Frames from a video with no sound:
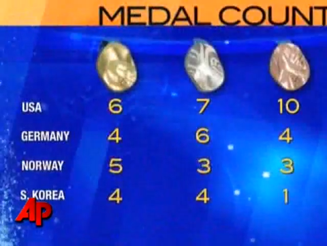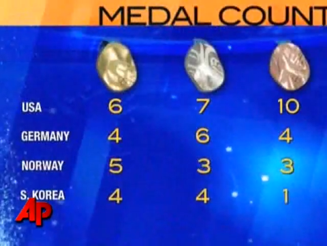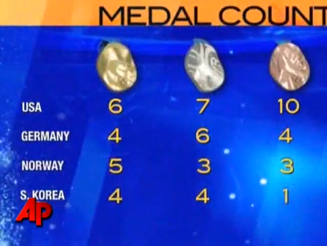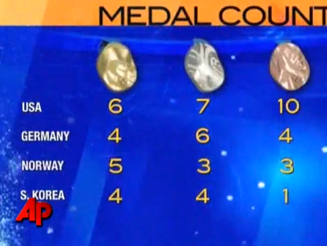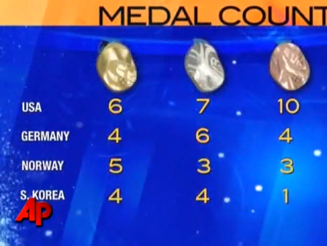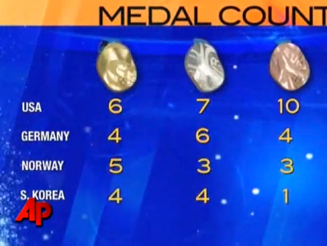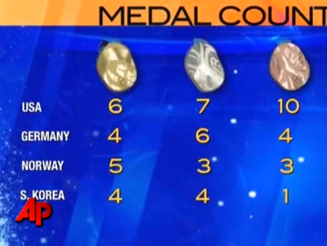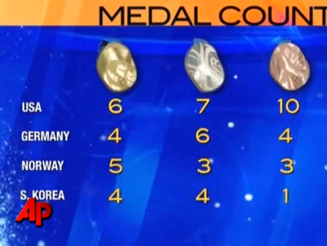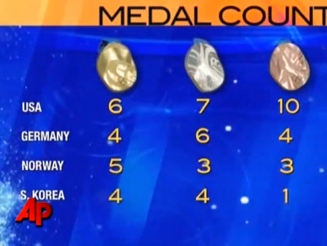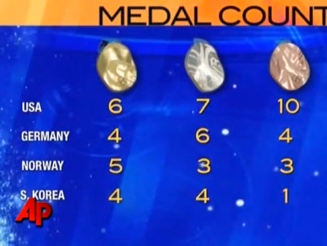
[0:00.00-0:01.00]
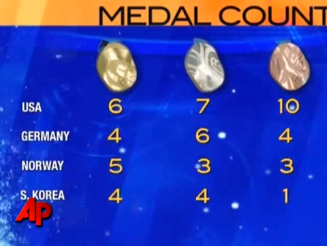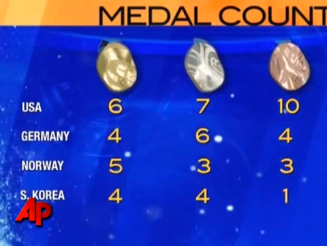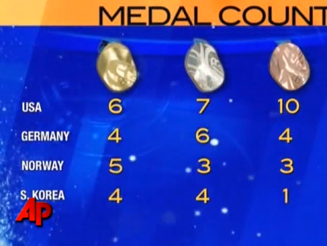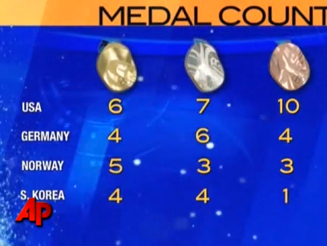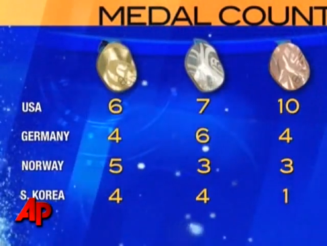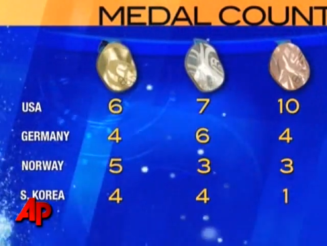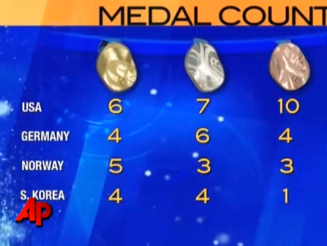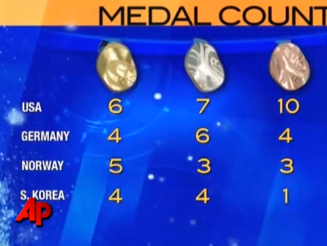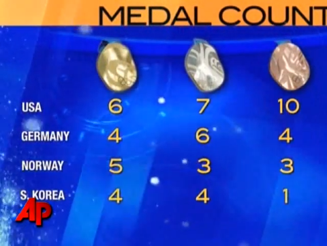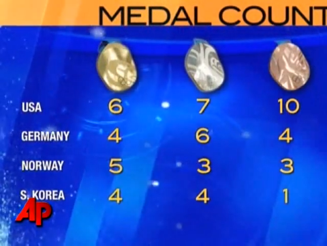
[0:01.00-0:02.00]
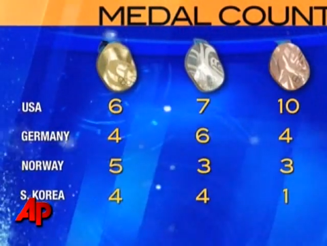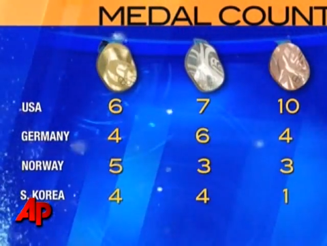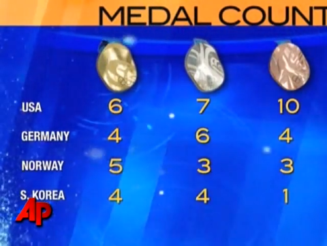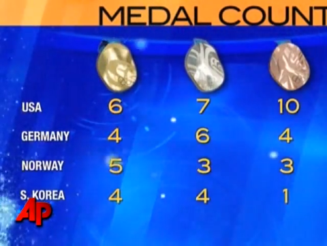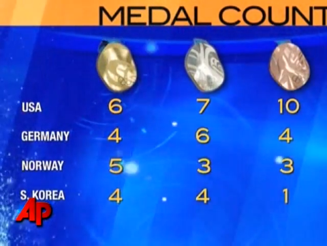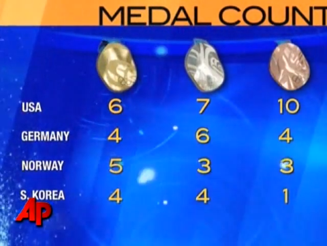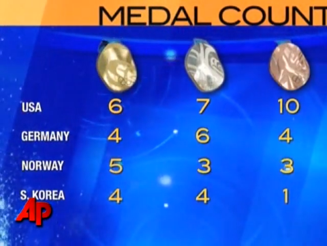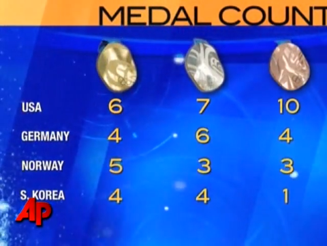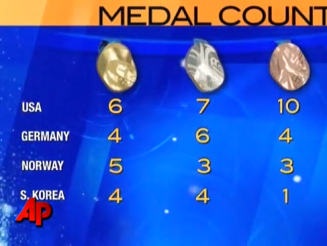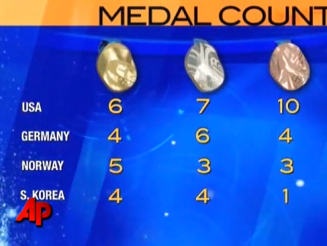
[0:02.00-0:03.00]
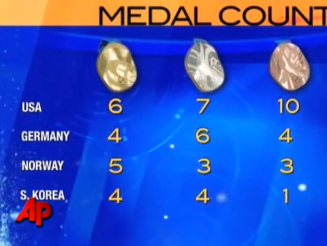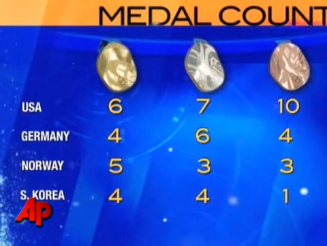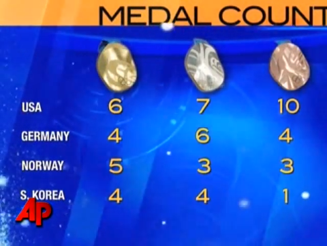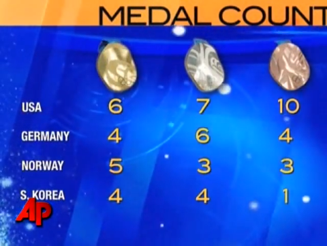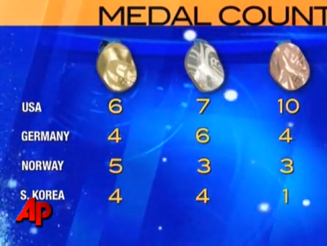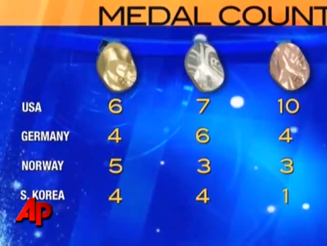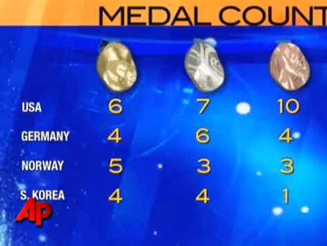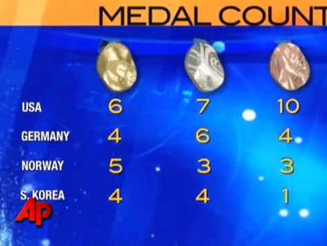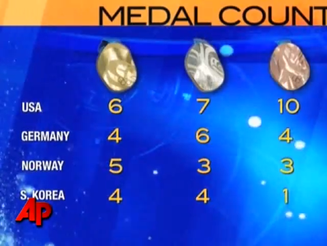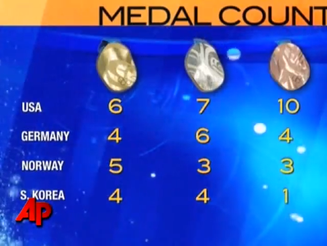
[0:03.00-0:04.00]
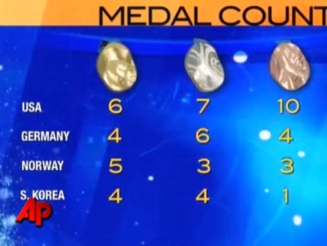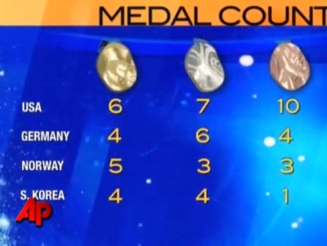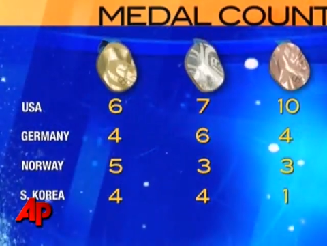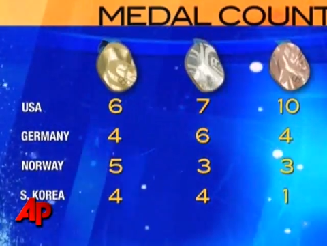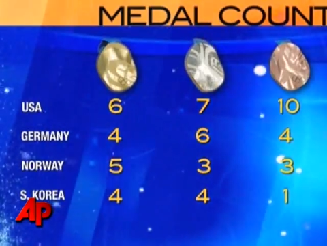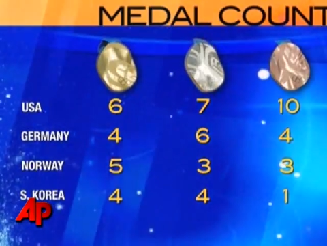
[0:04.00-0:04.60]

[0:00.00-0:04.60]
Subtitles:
(no speaker visible)